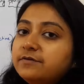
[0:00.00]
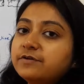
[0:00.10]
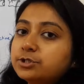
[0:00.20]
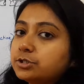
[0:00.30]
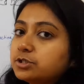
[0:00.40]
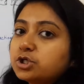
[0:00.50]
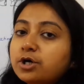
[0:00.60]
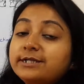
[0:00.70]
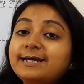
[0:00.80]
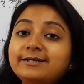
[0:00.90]
division.
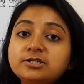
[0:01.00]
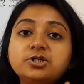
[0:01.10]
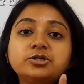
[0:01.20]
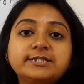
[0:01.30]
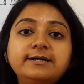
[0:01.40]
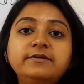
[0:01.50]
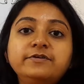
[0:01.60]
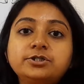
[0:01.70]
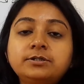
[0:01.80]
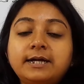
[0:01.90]
Sorry, that is not cell
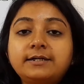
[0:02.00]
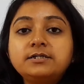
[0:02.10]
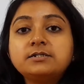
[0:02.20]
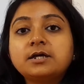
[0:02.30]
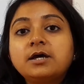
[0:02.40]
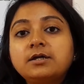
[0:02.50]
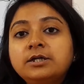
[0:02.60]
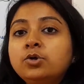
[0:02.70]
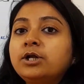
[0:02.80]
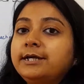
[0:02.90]
division, that is
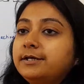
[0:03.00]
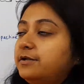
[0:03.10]
nuclear